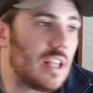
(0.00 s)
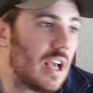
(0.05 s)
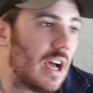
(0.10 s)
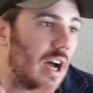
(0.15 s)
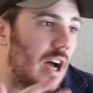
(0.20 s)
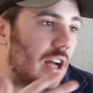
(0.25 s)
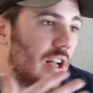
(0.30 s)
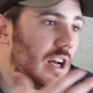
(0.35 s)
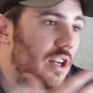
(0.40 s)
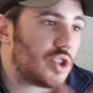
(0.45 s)

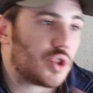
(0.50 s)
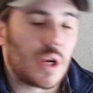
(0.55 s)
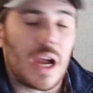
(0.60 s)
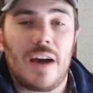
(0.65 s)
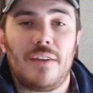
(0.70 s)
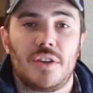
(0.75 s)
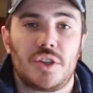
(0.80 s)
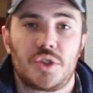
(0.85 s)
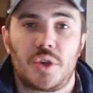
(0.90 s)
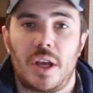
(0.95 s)
a
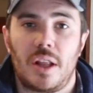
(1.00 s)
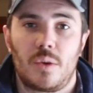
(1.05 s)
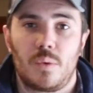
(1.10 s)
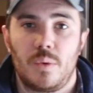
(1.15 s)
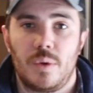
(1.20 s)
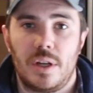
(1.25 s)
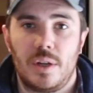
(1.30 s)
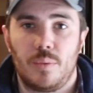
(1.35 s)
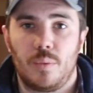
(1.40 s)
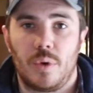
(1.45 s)
travel trailer
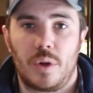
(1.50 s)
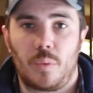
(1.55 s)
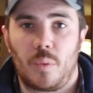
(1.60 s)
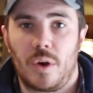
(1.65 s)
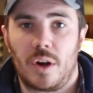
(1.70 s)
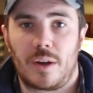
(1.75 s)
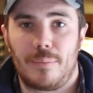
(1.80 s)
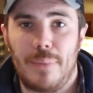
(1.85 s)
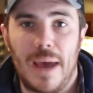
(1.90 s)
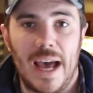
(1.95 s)
would
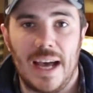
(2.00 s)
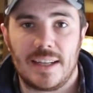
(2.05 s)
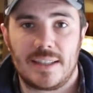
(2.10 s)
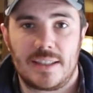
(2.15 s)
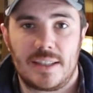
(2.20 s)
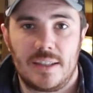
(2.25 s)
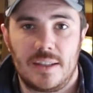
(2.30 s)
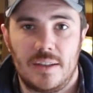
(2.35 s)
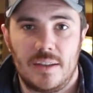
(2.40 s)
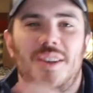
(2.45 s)
work
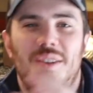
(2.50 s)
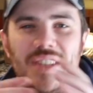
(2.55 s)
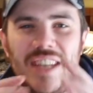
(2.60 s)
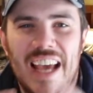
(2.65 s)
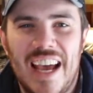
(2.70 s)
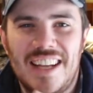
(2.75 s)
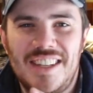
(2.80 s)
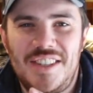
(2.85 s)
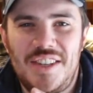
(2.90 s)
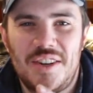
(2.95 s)
best. So to
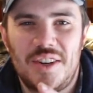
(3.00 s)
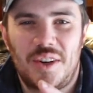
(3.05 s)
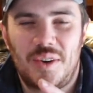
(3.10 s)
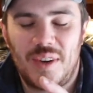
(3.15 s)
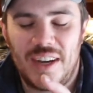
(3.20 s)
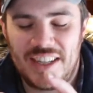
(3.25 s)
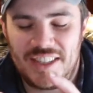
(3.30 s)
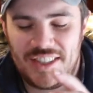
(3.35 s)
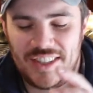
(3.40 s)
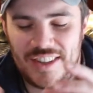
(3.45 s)
answer your
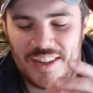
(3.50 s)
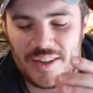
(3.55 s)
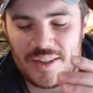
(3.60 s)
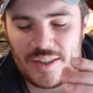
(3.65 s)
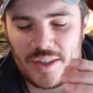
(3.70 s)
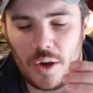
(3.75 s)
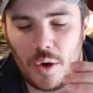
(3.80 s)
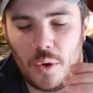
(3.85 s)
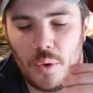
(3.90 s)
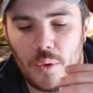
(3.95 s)
question,
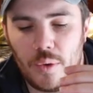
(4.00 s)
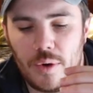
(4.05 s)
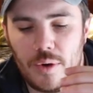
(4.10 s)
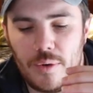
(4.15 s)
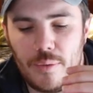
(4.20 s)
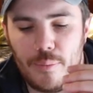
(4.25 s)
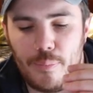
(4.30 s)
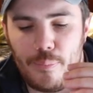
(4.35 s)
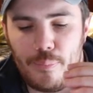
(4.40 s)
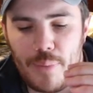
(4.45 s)
there's no
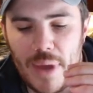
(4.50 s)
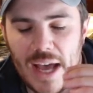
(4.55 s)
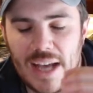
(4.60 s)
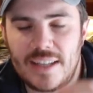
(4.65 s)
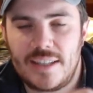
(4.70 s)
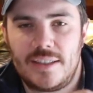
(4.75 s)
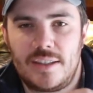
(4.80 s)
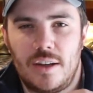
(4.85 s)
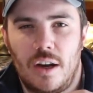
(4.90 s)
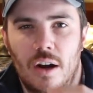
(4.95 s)

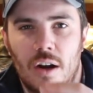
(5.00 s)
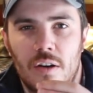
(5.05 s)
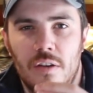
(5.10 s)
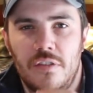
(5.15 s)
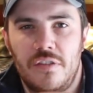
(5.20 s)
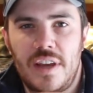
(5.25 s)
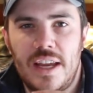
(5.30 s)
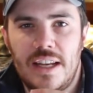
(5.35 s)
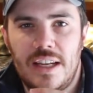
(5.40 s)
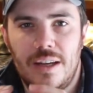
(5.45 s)
best
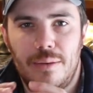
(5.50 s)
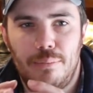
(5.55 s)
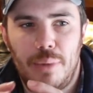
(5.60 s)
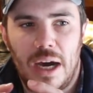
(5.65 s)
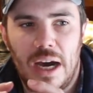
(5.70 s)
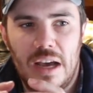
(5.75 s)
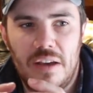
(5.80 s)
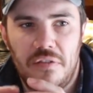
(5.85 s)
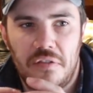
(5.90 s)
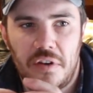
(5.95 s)
RV to
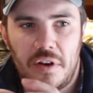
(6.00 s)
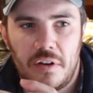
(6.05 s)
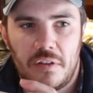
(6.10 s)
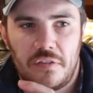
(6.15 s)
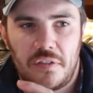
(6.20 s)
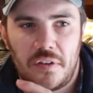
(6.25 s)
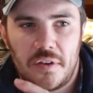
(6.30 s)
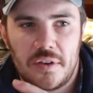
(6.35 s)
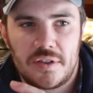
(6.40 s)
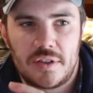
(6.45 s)
buy for your
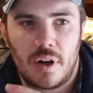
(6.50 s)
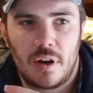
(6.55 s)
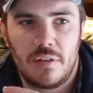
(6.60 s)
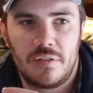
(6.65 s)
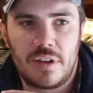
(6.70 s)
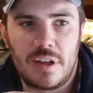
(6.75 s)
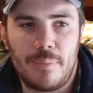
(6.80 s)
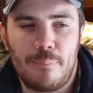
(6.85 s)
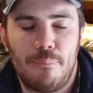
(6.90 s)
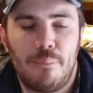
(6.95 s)
first
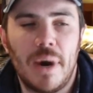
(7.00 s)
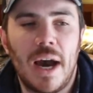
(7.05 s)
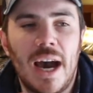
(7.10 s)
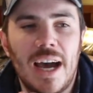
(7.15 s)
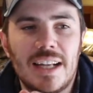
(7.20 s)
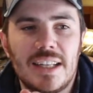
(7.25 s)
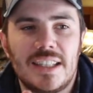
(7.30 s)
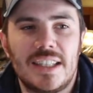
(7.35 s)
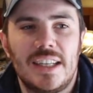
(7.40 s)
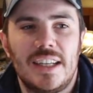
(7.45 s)
RV,
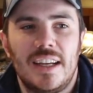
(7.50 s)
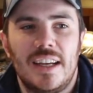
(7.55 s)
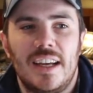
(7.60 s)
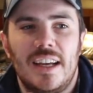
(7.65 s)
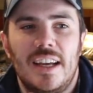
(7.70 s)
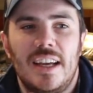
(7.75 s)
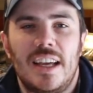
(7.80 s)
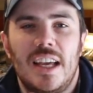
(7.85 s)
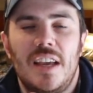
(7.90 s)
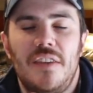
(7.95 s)
but
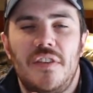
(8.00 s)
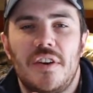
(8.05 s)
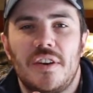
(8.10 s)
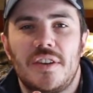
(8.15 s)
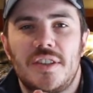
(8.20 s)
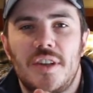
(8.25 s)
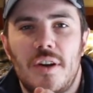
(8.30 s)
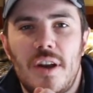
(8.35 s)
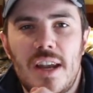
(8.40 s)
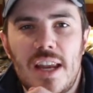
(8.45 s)
if you're
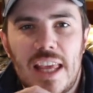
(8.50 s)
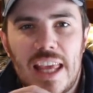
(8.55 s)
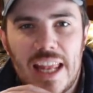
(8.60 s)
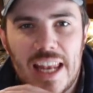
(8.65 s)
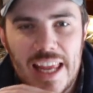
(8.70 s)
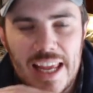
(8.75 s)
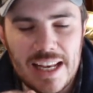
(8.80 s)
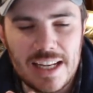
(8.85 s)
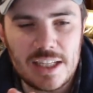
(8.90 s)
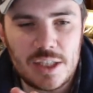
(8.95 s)
starting to get
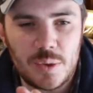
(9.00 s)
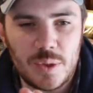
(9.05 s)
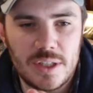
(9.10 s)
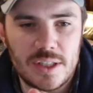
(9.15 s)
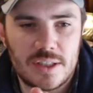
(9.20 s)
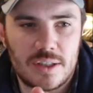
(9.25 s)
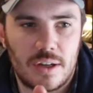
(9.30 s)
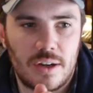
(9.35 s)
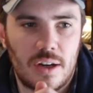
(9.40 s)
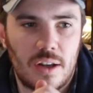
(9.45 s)
into it,
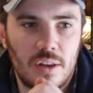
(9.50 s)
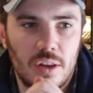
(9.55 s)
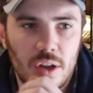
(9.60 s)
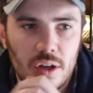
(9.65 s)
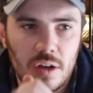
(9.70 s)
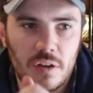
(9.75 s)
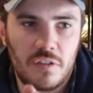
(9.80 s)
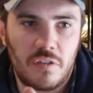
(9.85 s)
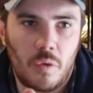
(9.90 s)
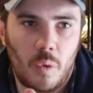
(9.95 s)
starting to
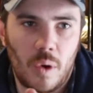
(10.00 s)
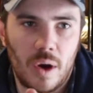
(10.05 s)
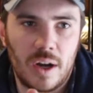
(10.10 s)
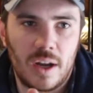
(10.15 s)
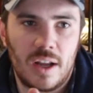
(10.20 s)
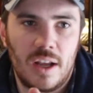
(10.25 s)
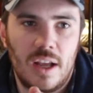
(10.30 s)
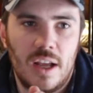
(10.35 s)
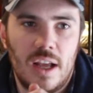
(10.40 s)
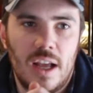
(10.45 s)
look for it,
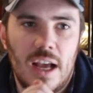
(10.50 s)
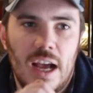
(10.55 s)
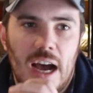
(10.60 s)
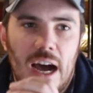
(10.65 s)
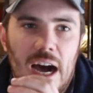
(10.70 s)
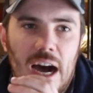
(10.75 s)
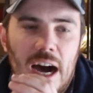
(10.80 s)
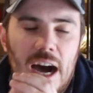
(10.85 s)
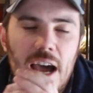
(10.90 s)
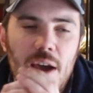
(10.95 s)

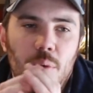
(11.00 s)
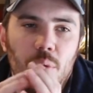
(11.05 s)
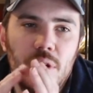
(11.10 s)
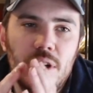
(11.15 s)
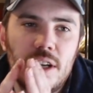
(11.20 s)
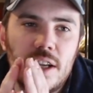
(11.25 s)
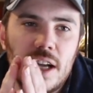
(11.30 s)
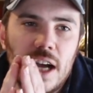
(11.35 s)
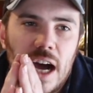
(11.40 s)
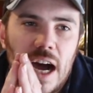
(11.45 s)
I
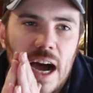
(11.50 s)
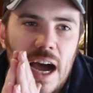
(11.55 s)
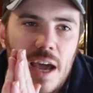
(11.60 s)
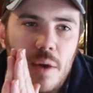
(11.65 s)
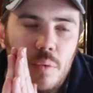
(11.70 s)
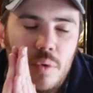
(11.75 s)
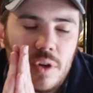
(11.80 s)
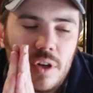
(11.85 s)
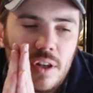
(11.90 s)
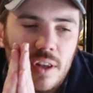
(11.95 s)

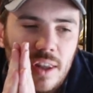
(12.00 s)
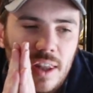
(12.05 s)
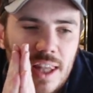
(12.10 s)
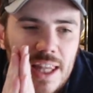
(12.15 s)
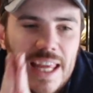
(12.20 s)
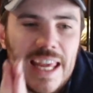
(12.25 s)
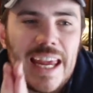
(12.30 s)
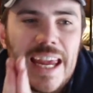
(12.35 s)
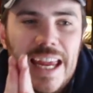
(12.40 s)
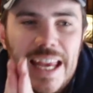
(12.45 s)
would
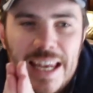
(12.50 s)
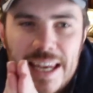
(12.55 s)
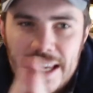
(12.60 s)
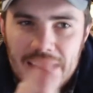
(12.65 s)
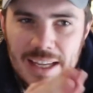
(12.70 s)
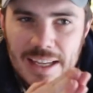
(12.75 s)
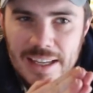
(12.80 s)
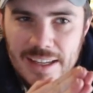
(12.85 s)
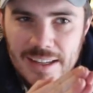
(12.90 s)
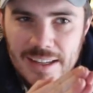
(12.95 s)
lean,